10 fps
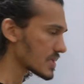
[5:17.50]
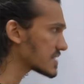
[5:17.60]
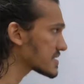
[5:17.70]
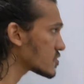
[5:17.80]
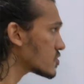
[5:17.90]

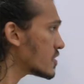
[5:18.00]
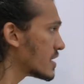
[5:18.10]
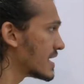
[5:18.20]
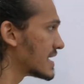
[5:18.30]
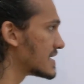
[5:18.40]
So
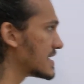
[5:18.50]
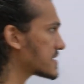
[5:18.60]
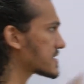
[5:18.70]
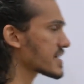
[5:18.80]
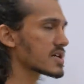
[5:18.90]
let's
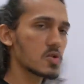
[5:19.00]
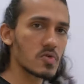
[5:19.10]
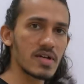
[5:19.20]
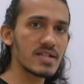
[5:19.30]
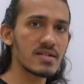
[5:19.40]
take a look
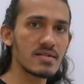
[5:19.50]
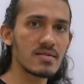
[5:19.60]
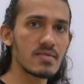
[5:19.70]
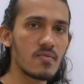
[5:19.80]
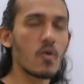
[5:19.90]
at
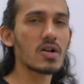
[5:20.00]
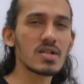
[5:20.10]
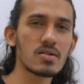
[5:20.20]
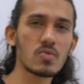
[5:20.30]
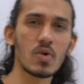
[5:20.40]
what
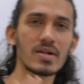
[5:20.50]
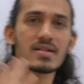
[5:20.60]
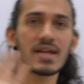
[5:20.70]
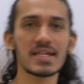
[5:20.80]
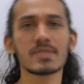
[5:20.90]
one
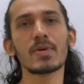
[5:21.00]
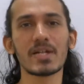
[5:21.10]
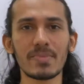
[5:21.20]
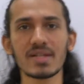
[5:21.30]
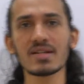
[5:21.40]

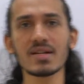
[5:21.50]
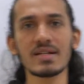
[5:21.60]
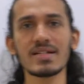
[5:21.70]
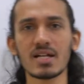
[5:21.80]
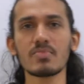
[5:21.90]
experiment
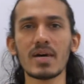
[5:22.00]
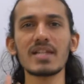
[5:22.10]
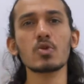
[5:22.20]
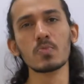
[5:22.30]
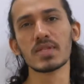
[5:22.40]
done by
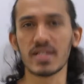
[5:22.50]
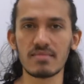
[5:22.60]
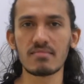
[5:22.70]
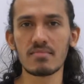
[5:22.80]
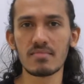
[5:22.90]
Brainstem.
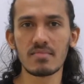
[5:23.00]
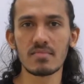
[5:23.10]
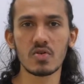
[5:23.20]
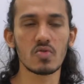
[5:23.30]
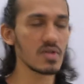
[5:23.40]

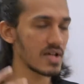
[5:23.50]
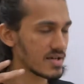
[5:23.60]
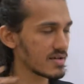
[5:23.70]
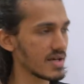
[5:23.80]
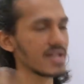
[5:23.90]
So
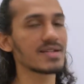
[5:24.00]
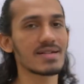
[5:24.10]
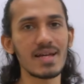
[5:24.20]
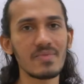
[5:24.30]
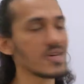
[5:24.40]
at a
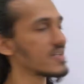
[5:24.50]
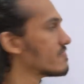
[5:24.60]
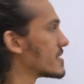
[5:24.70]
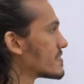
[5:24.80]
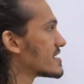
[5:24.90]
time when
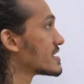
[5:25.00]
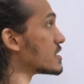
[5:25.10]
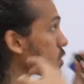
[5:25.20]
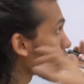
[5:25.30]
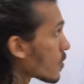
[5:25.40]
people didn't
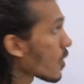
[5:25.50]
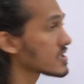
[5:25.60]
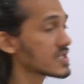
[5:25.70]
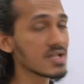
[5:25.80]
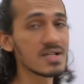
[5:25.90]
know
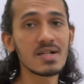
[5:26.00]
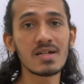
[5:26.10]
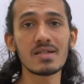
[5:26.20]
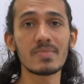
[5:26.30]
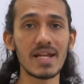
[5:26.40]
what
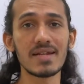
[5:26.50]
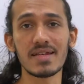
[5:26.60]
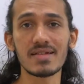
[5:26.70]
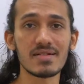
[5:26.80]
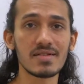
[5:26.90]
the brain
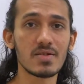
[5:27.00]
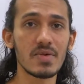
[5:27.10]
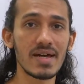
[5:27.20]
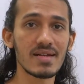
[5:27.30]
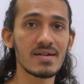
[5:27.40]
centers
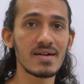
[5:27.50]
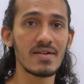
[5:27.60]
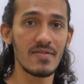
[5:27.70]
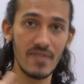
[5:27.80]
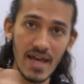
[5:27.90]
were,
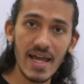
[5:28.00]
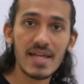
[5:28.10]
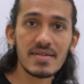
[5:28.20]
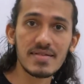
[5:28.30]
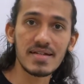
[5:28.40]
where
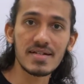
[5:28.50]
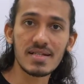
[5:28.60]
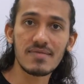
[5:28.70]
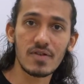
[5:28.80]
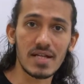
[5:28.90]
the centers
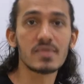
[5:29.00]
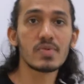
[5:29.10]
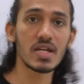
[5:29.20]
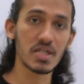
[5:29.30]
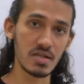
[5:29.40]
for
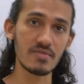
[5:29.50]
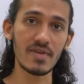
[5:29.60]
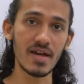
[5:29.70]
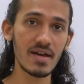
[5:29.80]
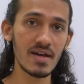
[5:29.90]
respiration
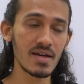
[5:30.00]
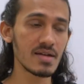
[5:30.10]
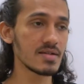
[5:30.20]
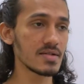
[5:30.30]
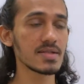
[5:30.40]
were,
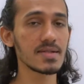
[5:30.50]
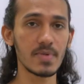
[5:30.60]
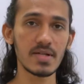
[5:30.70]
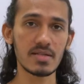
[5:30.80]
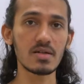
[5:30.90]
this
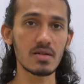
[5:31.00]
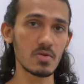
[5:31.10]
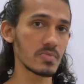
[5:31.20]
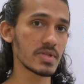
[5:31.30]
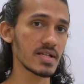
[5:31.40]
person called
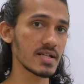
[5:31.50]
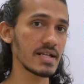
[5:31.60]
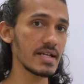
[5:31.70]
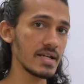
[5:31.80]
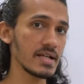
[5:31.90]
Brainstem,
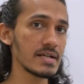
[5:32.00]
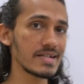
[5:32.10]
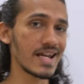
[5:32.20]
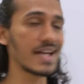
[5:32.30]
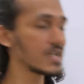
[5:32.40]
he
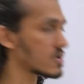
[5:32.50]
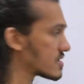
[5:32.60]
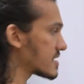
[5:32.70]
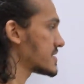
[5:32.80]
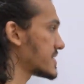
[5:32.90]
tried out
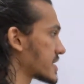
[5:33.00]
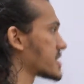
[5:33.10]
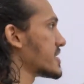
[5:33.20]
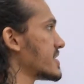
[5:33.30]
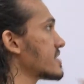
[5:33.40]

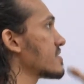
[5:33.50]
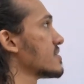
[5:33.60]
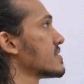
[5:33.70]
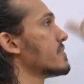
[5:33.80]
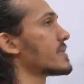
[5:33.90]
sectioning
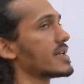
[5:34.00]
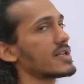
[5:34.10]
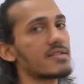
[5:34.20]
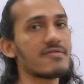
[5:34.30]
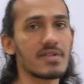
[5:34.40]
the brain in
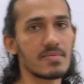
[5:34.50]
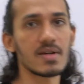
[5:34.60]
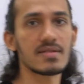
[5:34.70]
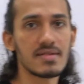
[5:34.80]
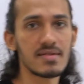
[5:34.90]
different
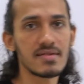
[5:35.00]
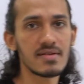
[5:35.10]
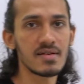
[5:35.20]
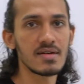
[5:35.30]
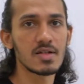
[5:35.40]
parts
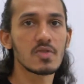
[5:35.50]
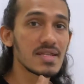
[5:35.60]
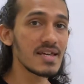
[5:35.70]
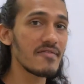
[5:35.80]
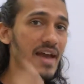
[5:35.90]
to
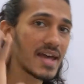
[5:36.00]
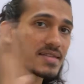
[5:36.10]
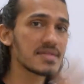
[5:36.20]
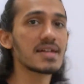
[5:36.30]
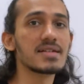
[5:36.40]
see where the
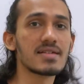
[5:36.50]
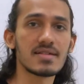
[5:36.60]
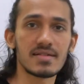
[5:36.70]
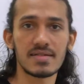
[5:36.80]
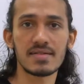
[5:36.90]
center
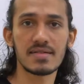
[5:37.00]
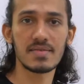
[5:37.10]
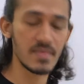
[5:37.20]
is.